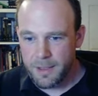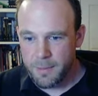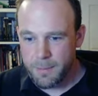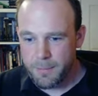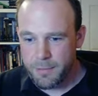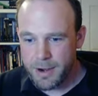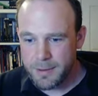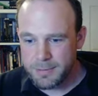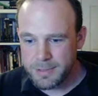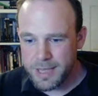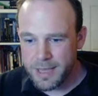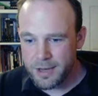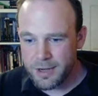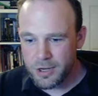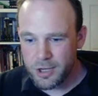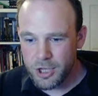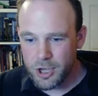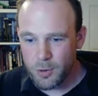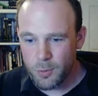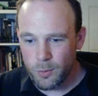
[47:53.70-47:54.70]
perhaps they're going to
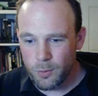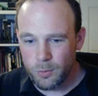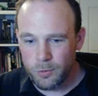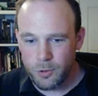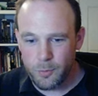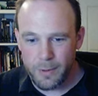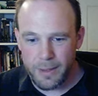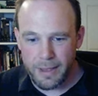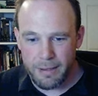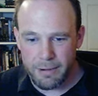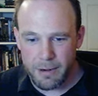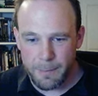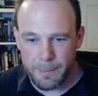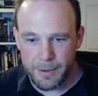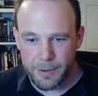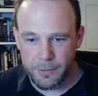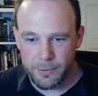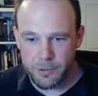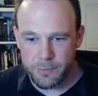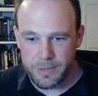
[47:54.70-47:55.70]
go all the way out on a
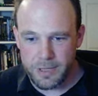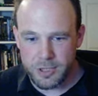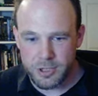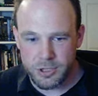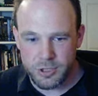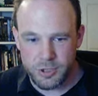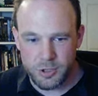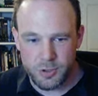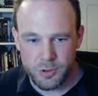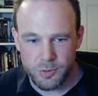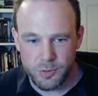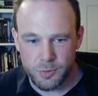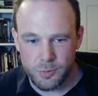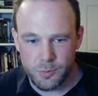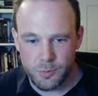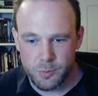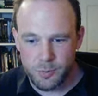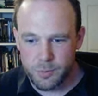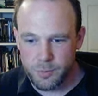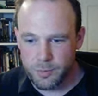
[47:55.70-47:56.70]
pilgrimage
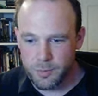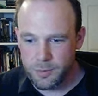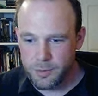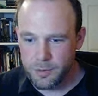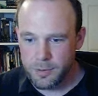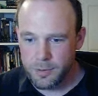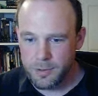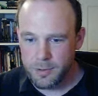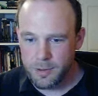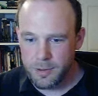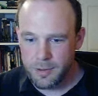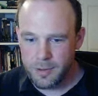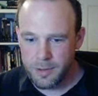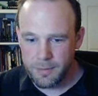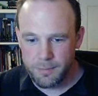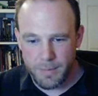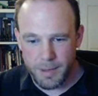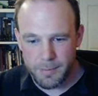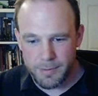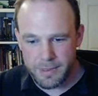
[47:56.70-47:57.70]
to
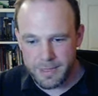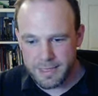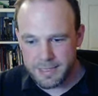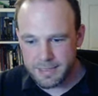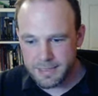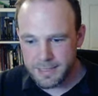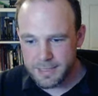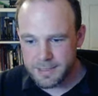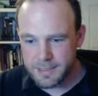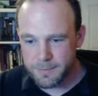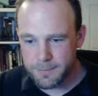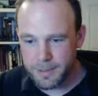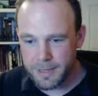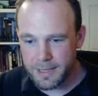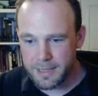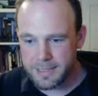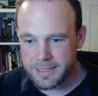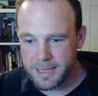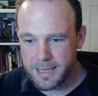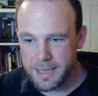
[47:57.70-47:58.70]
maybe this distant
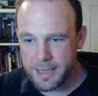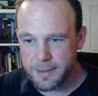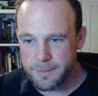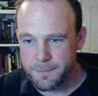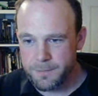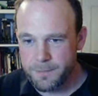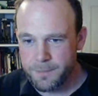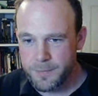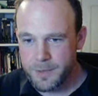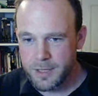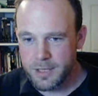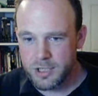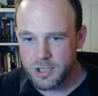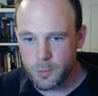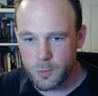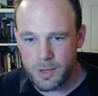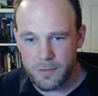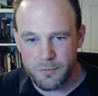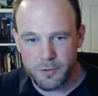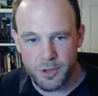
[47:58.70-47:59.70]
place here. So
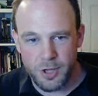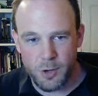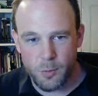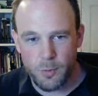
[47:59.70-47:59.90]
even though